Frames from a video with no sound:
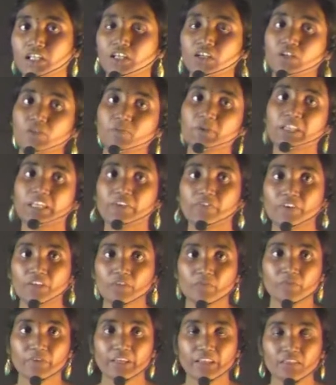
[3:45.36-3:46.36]
will be given
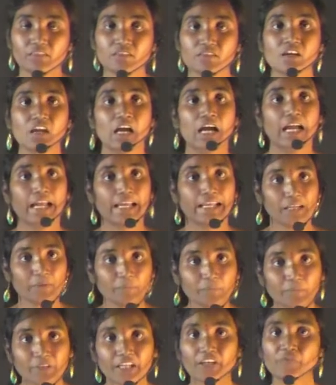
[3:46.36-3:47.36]
with an
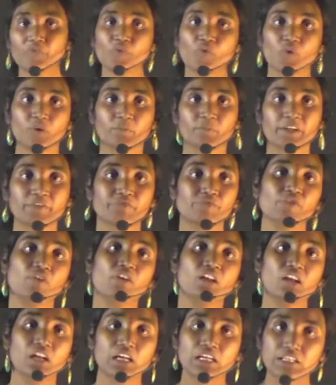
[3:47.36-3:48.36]
empty 4 by 4
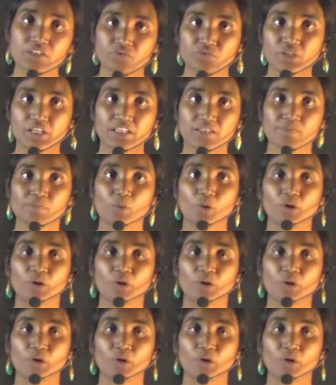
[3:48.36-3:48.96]
chessboard,